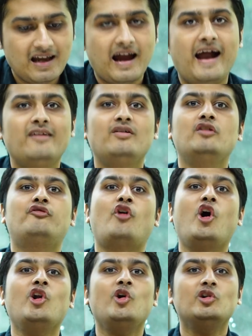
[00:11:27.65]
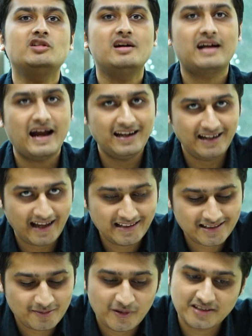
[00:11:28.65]
and will follow the
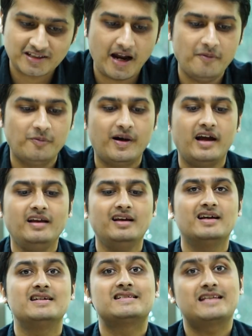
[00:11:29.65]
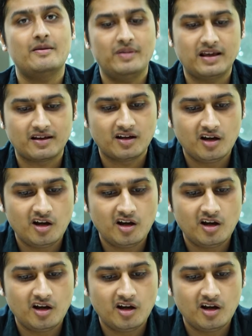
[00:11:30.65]
guidelines prescribed by SEBI.